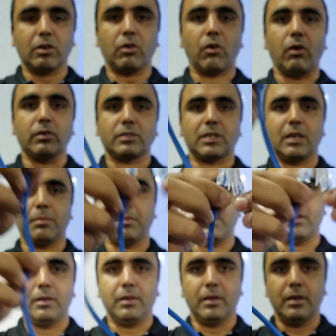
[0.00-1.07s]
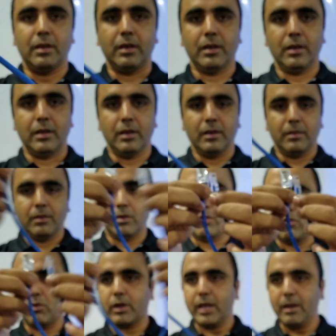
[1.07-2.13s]
cross cable.
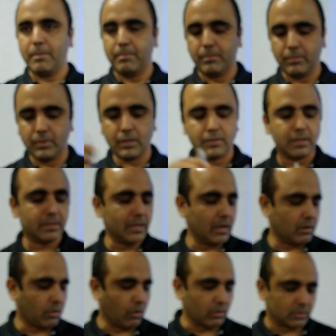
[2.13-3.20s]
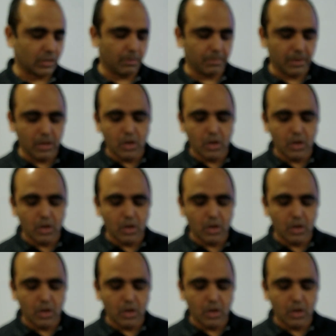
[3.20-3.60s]
Okay, this is a cross cable.